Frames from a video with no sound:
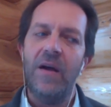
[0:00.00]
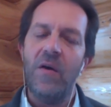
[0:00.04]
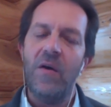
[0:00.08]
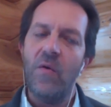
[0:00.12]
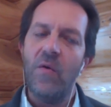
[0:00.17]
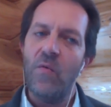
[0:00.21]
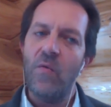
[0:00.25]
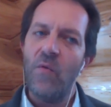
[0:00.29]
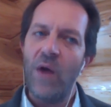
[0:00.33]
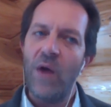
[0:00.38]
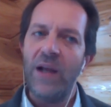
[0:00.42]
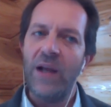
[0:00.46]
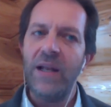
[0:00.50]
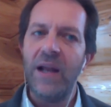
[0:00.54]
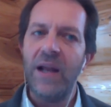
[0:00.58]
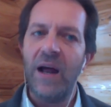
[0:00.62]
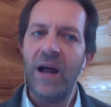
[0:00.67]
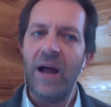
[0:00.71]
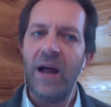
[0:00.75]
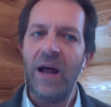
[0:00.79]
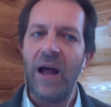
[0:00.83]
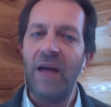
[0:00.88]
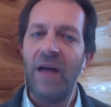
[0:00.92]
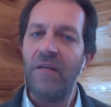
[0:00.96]
right
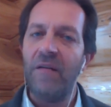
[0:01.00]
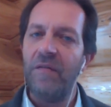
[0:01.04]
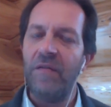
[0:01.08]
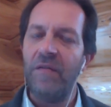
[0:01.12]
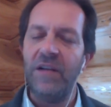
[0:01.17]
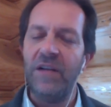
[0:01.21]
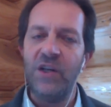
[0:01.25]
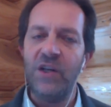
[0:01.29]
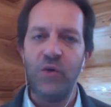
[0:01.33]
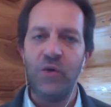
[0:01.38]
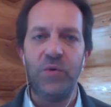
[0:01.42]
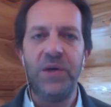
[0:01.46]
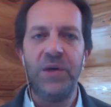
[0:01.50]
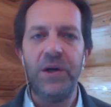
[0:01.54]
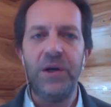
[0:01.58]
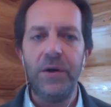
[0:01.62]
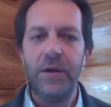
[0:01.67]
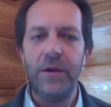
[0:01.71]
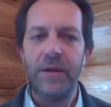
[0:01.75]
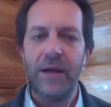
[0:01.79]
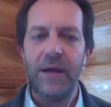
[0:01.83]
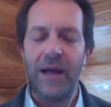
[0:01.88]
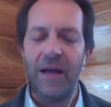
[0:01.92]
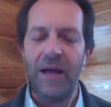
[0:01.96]
now I feel triggered,
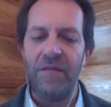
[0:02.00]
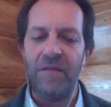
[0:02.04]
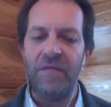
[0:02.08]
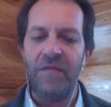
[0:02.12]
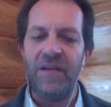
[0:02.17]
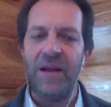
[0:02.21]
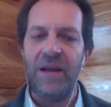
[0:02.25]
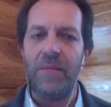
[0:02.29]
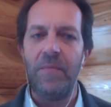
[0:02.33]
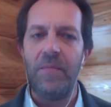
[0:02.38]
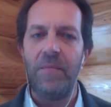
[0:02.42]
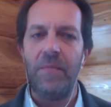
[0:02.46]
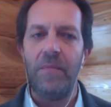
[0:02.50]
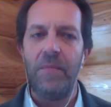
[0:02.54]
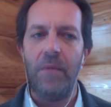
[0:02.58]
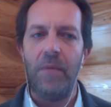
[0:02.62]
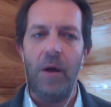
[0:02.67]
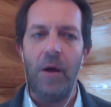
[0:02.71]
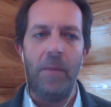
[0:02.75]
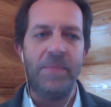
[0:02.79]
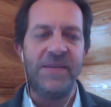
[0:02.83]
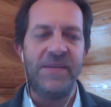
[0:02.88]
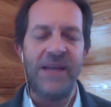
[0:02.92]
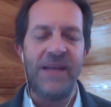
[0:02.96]
I feel I'm
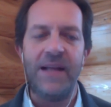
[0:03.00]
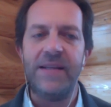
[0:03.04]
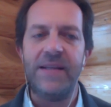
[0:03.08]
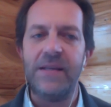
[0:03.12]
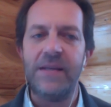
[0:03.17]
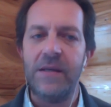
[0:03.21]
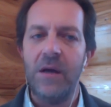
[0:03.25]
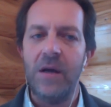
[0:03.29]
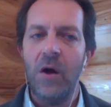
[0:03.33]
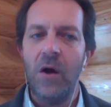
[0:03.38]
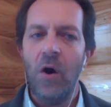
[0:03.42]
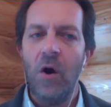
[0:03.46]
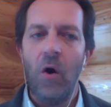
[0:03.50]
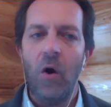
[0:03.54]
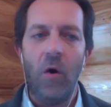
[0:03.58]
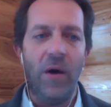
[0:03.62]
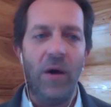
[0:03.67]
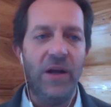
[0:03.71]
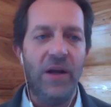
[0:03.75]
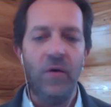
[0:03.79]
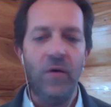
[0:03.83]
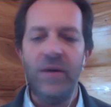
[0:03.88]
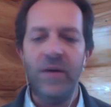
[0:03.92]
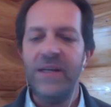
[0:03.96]
upset, or I
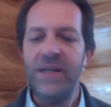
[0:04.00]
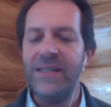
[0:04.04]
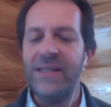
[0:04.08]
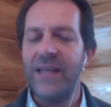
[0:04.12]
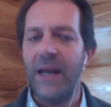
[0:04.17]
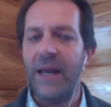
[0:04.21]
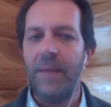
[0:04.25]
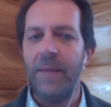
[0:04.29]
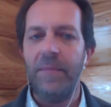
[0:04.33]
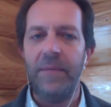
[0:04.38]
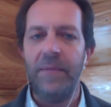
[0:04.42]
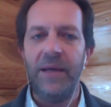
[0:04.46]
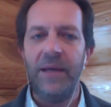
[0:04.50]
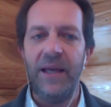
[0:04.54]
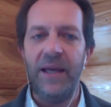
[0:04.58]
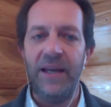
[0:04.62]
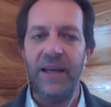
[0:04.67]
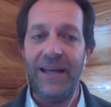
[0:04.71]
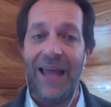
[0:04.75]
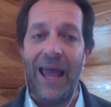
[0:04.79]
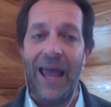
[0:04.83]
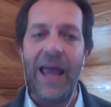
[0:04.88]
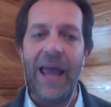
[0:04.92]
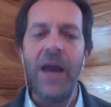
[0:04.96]
notice that I'm getting
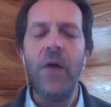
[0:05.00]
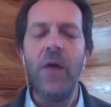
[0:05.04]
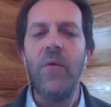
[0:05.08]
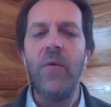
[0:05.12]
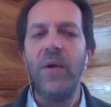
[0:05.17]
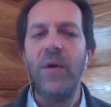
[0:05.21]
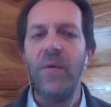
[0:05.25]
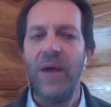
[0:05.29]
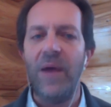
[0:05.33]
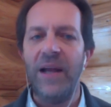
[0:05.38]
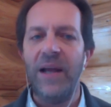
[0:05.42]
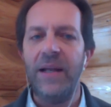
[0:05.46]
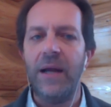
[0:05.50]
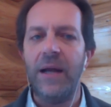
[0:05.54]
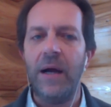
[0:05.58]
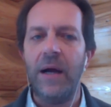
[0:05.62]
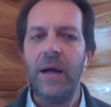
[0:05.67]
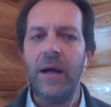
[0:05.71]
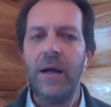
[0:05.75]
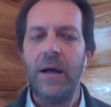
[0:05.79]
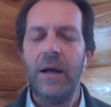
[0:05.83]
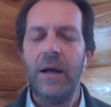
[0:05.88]
angry right now.